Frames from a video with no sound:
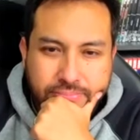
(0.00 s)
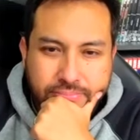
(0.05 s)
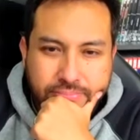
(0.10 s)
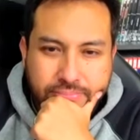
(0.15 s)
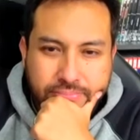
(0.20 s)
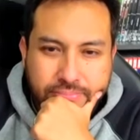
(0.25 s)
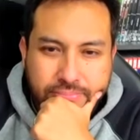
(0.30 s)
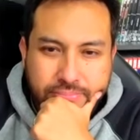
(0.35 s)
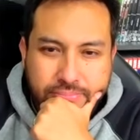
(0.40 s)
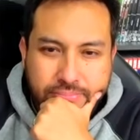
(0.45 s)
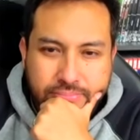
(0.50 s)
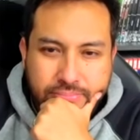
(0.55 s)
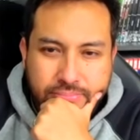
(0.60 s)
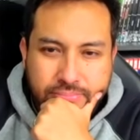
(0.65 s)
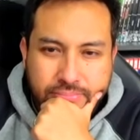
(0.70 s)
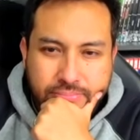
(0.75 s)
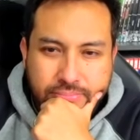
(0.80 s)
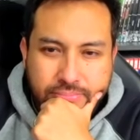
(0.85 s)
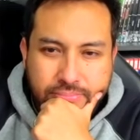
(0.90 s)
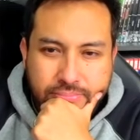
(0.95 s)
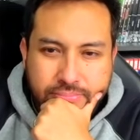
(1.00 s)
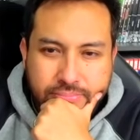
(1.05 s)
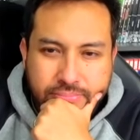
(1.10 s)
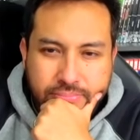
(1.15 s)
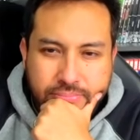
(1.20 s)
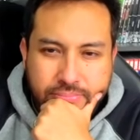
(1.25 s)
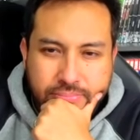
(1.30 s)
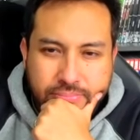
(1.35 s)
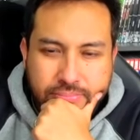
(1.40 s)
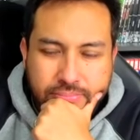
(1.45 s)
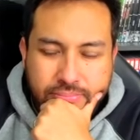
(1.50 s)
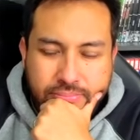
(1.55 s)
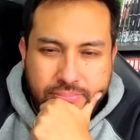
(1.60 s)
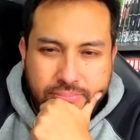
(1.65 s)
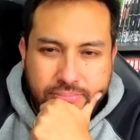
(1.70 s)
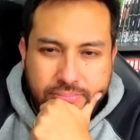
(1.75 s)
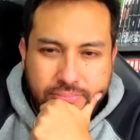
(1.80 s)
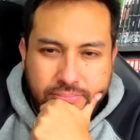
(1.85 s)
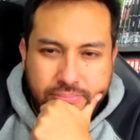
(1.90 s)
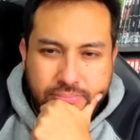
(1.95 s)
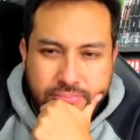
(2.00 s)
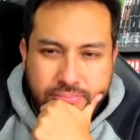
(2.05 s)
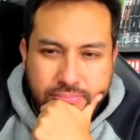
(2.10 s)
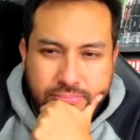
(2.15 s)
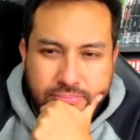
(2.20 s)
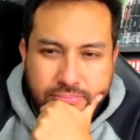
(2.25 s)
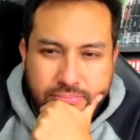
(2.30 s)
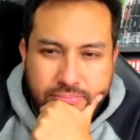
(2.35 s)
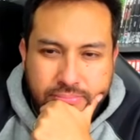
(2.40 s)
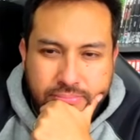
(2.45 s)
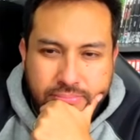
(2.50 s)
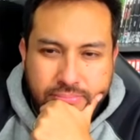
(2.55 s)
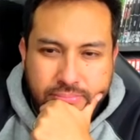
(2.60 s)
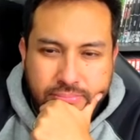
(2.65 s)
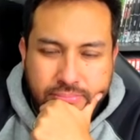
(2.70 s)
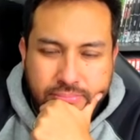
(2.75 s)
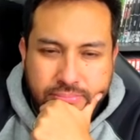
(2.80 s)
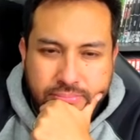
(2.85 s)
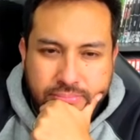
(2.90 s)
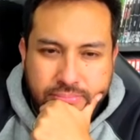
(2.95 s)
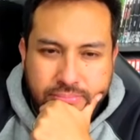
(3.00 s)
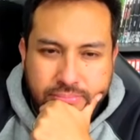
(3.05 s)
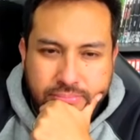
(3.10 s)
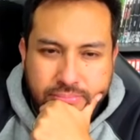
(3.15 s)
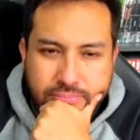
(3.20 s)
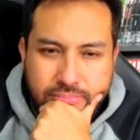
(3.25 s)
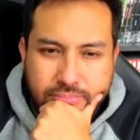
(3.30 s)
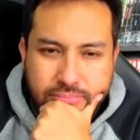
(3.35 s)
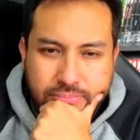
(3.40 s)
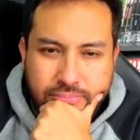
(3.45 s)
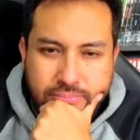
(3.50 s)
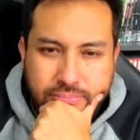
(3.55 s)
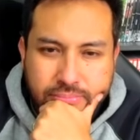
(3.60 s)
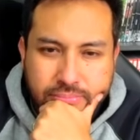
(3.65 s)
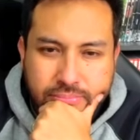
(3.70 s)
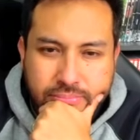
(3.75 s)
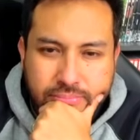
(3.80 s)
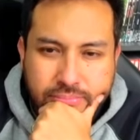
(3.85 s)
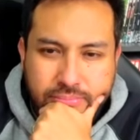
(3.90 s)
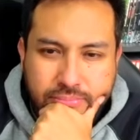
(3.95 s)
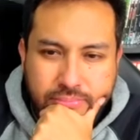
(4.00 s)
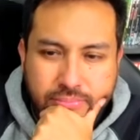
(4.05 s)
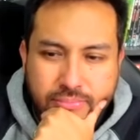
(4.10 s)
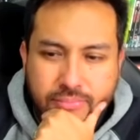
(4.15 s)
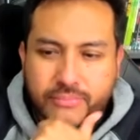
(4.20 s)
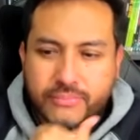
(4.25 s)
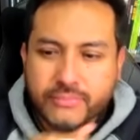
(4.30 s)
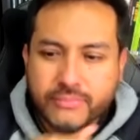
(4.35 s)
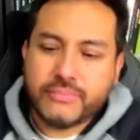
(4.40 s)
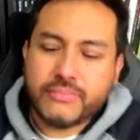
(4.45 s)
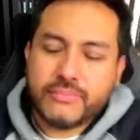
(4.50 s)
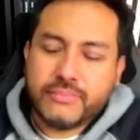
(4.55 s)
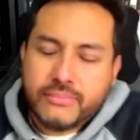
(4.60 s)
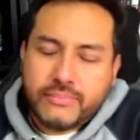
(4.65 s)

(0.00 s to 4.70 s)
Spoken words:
This person isn't speaking.